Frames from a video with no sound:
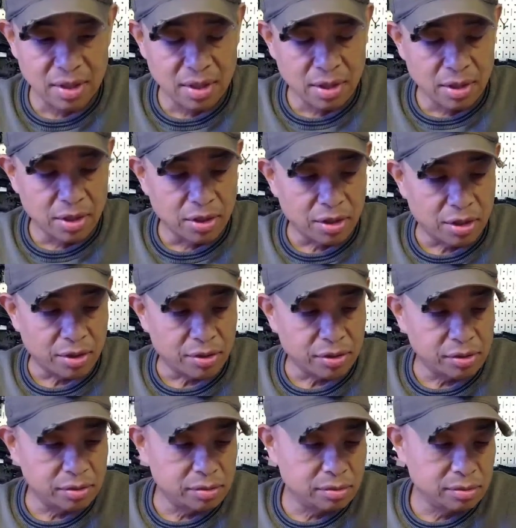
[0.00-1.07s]

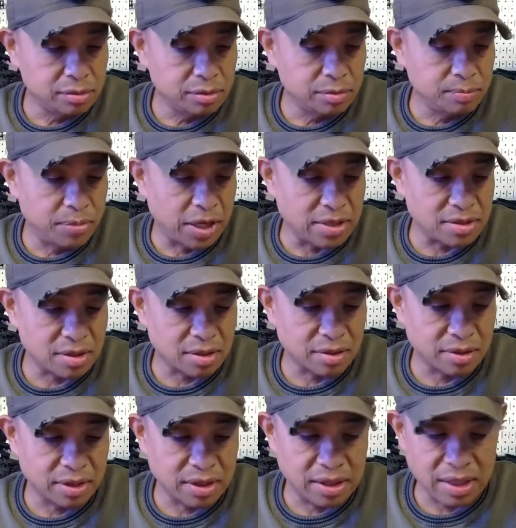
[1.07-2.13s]
You
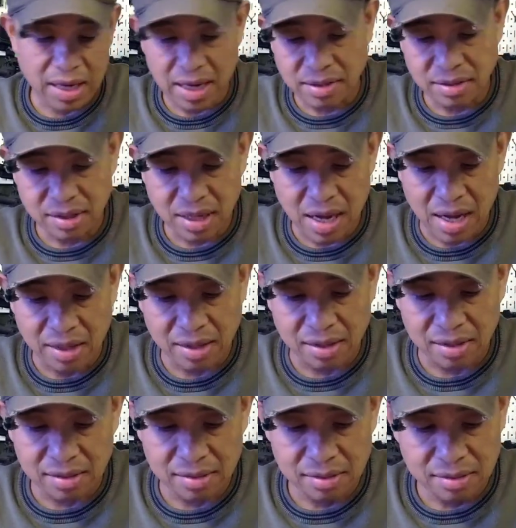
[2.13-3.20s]
basically had to kind
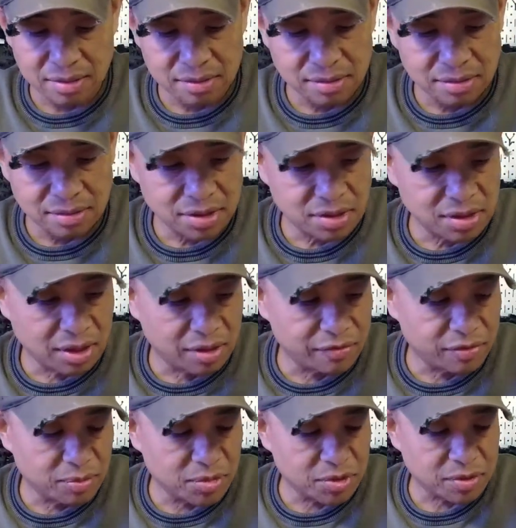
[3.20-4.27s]
of start
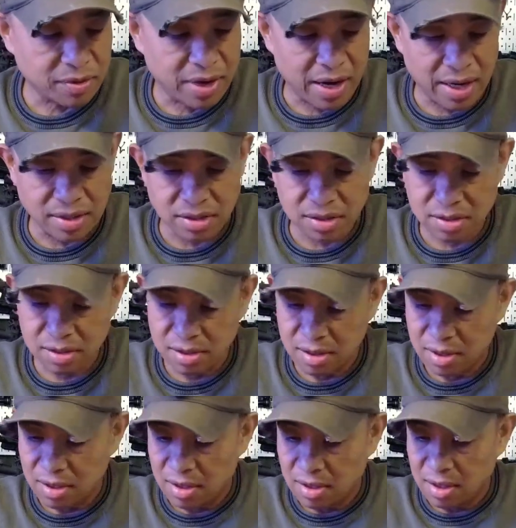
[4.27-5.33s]
from scratch,
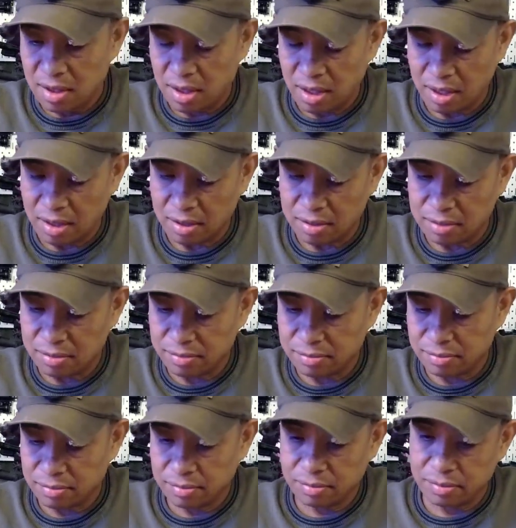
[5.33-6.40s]
and
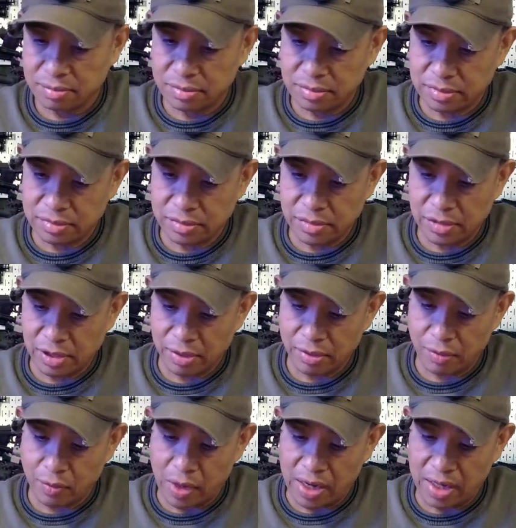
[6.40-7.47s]
the
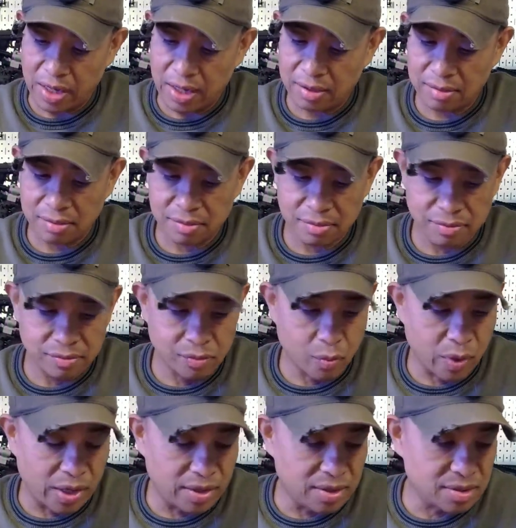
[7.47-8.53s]
way
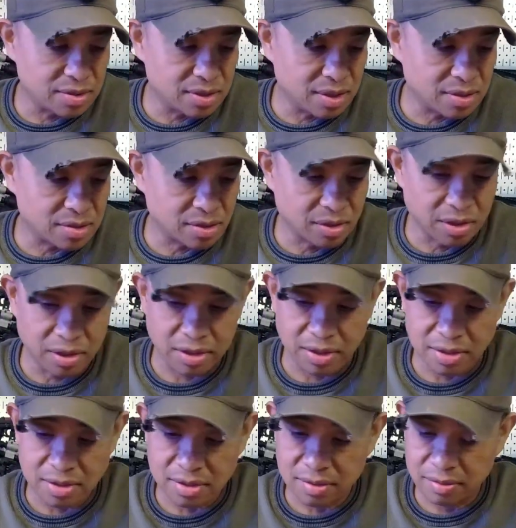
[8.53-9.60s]
these things look
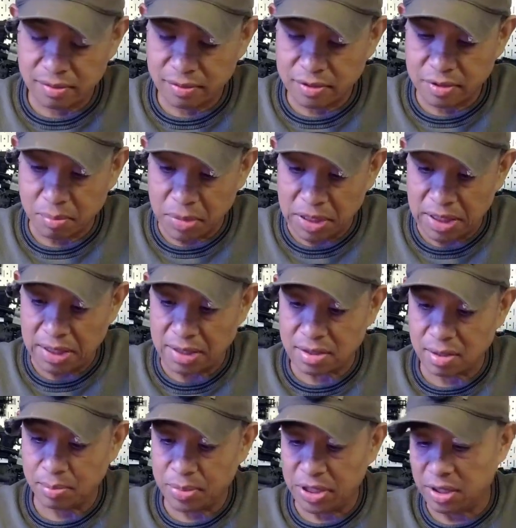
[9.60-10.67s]
is, to me, is
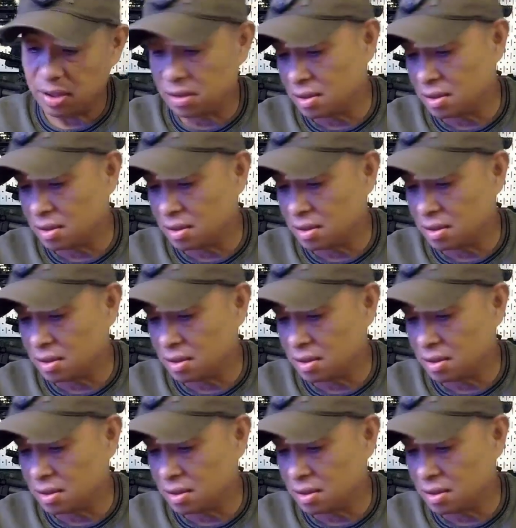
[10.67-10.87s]
a big